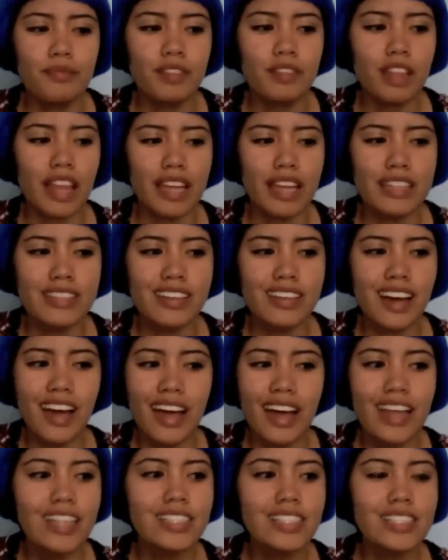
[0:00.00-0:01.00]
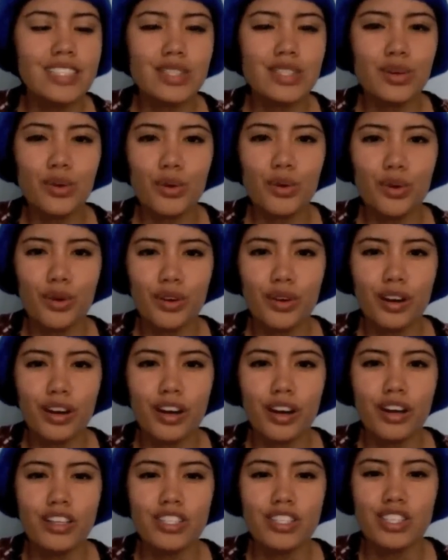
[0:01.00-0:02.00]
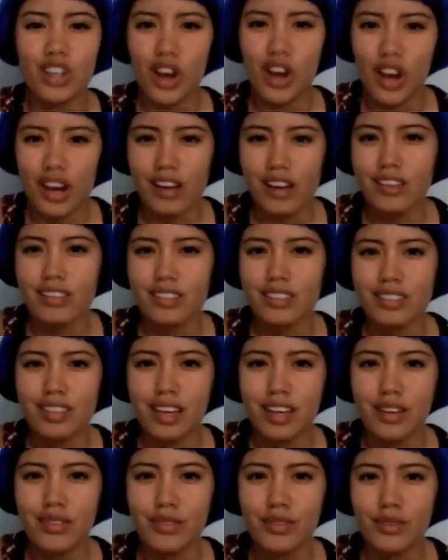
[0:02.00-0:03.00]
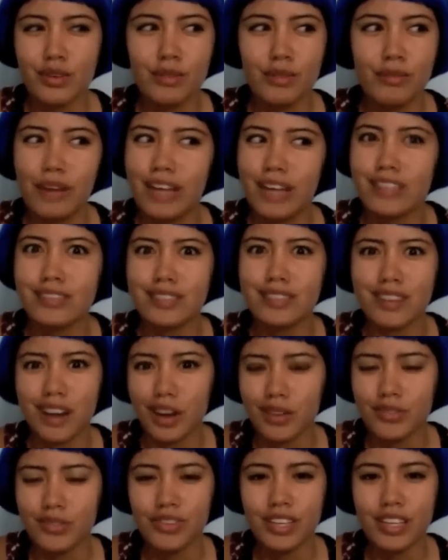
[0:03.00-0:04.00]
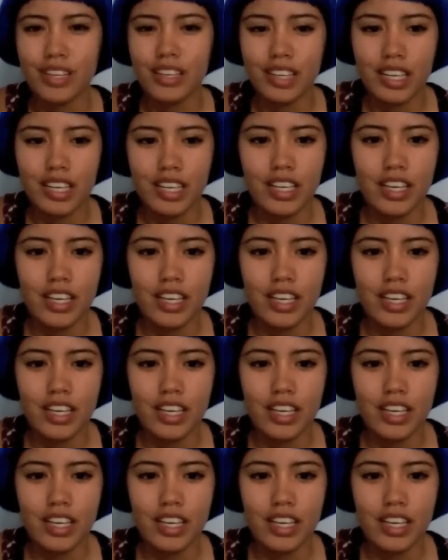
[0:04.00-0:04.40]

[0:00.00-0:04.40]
like tights or socks that would match her outfit.